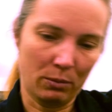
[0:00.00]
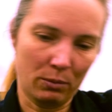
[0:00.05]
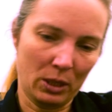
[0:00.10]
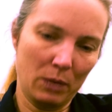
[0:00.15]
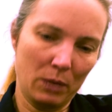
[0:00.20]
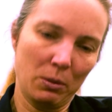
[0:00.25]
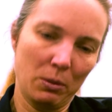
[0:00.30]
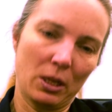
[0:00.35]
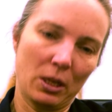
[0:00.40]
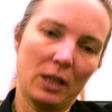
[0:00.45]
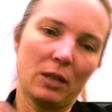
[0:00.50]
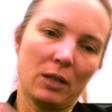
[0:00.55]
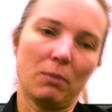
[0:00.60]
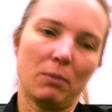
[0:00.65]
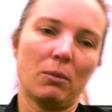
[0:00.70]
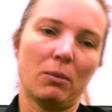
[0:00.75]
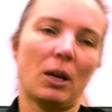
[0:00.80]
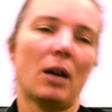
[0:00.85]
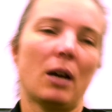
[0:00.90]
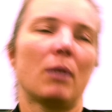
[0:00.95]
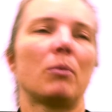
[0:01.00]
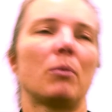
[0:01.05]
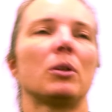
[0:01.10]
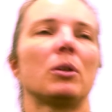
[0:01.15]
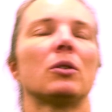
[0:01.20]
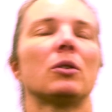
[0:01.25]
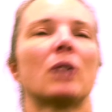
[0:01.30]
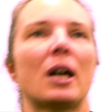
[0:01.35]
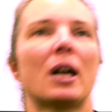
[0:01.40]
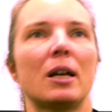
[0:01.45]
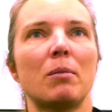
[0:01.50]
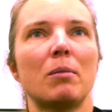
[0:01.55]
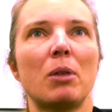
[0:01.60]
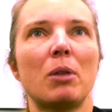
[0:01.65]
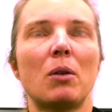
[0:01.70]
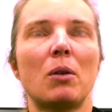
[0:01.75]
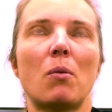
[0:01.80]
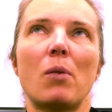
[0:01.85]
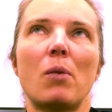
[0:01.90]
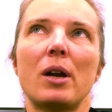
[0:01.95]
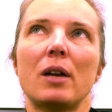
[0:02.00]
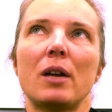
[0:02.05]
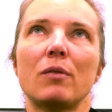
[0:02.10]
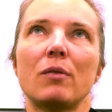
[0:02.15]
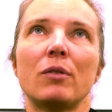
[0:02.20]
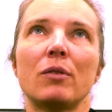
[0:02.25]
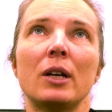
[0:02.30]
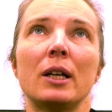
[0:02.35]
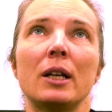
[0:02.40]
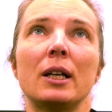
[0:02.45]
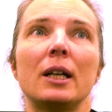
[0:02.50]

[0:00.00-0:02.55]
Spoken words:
manipulate them with your hand. But what I've